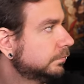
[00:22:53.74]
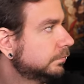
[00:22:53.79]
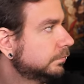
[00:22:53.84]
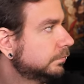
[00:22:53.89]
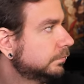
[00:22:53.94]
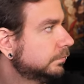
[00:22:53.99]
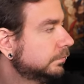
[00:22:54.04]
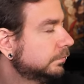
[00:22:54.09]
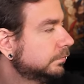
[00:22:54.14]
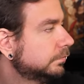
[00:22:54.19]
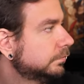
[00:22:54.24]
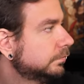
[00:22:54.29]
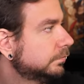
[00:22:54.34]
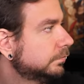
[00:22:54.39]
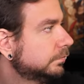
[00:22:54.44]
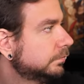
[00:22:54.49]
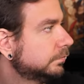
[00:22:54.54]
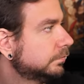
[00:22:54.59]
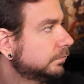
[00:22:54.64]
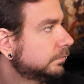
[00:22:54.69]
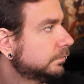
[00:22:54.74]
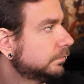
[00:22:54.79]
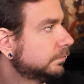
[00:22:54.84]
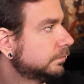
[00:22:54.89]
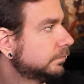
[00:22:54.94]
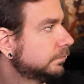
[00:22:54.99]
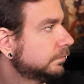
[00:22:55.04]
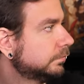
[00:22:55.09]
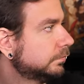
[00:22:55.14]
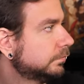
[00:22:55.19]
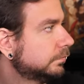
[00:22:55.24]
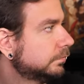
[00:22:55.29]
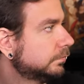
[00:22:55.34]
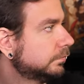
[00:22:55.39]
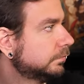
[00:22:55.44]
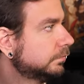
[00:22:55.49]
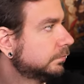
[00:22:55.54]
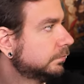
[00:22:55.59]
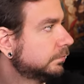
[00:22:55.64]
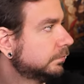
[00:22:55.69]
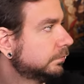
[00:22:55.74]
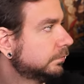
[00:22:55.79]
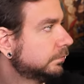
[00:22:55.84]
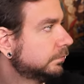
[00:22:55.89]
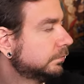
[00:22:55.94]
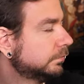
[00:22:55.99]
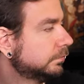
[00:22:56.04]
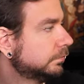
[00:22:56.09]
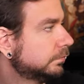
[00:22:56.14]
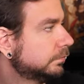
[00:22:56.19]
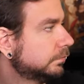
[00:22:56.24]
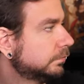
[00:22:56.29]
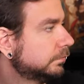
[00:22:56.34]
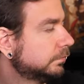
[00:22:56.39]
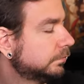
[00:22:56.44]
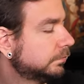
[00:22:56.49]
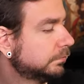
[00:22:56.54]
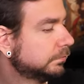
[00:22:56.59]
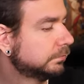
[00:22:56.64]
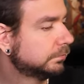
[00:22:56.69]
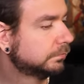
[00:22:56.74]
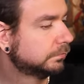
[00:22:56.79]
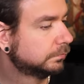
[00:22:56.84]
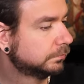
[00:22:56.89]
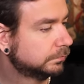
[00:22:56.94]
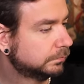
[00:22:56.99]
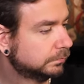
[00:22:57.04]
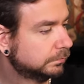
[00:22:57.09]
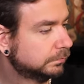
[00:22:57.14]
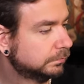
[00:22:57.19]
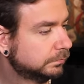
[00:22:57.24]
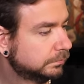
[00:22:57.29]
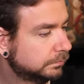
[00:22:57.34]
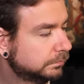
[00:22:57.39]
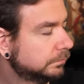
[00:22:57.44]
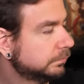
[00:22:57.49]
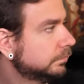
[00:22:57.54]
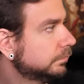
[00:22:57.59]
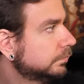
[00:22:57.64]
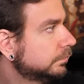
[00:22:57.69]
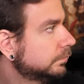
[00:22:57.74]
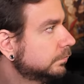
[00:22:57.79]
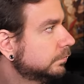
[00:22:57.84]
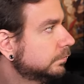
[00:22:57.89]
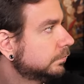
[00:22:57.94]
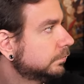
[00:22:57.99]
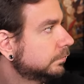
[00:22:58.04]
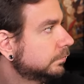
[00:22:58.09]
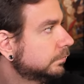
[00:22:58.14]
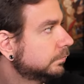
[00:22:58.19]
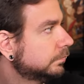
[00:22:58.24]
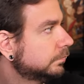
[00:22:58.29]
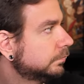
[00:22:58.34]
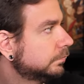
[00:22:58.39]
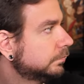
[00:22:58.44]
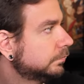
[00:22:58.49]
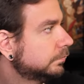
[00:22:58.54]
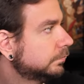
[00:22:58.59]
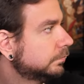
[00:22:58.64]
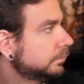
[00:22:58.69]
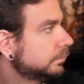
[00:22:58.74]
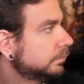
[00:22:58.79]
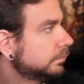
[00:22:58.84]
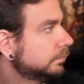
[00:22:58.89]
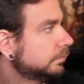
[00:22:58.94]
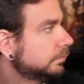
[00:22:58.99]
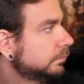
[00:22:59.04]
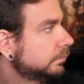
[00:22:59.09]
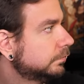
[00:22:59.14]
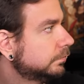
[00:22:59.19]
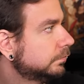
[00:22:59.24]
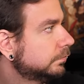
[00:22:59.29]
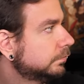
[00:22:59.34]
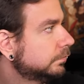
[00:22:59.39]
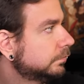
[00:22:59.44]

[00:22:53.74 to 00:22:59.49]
[no speech]